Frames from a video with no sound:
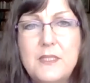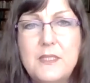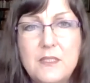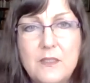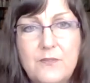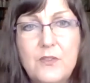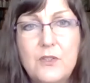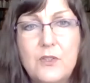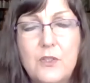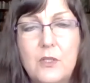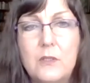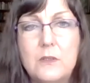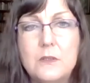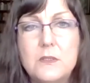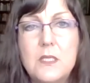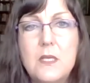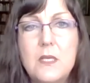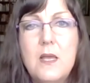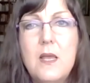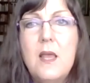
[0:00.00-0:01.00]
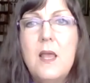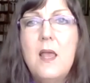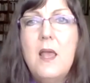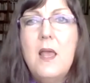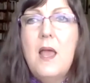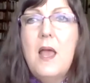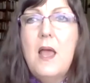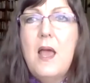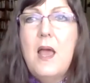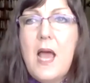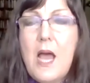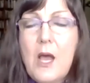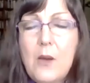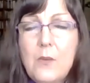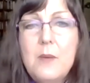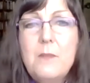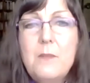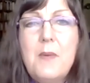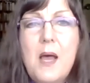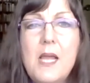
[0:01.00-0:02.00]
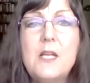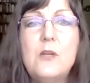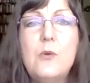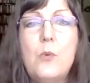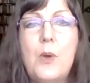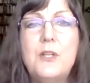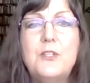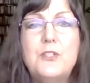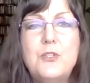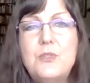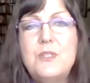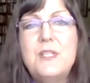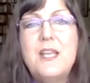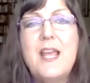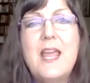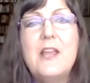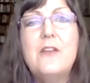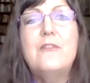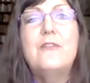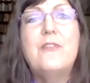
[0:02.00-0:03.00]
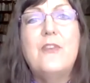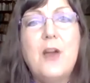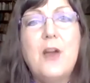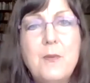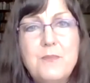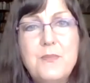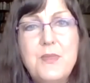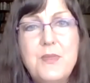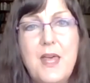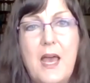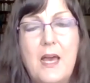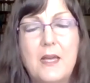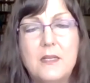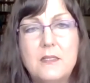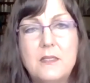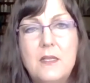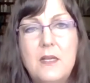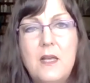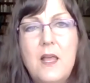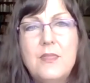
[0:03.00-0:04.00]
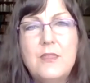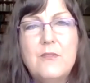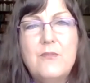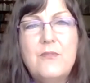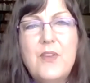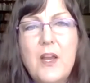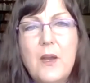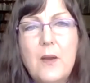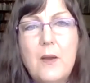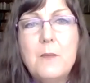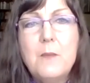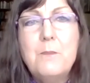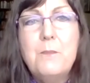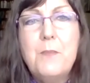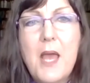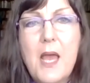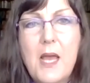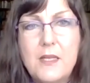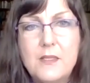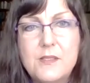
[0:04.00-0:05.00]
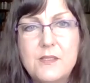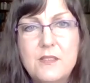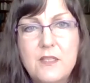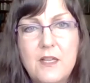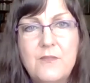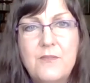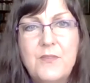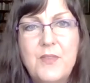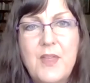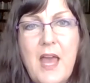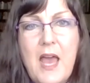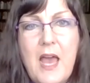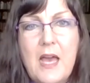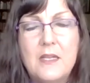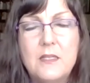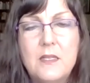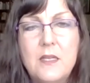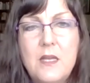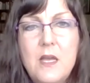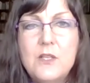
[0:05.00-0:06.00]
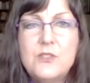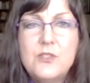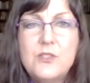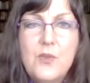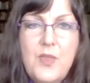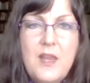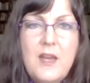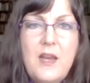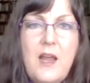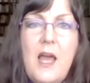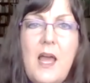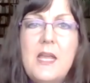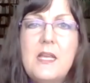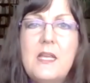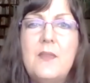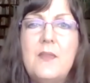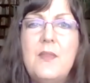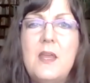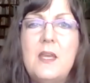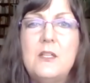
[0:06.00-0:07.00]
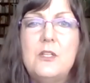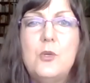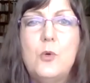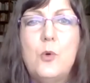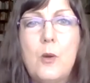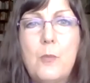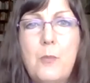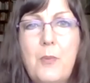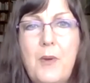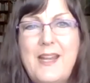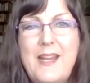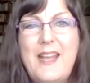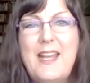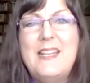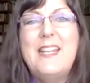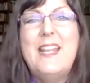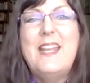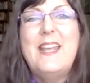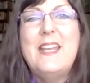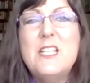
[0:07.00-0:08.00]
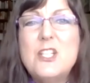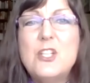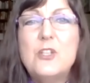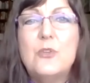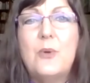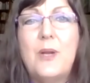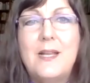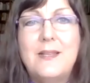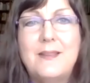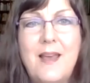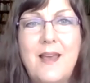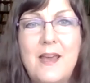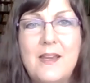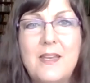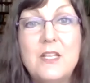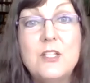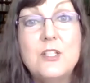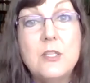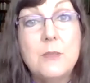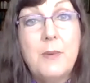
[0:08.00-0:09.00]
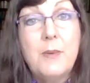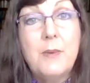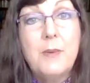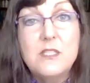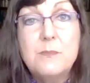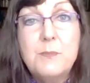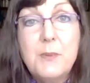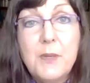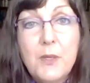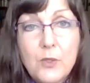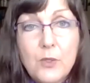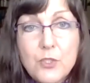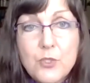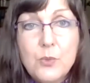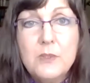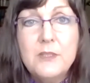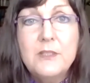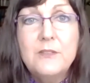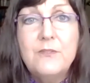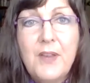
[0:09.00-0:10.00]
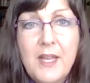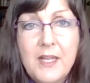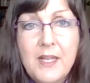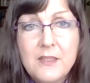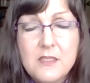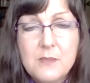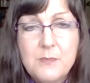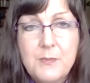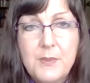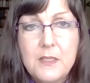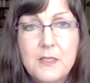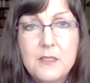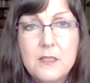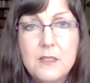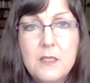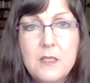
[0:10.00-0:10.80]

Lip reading: difficult? How am I going to take from that the very best of that, so that I can then incorporate and integrate that into my spiritual advancement,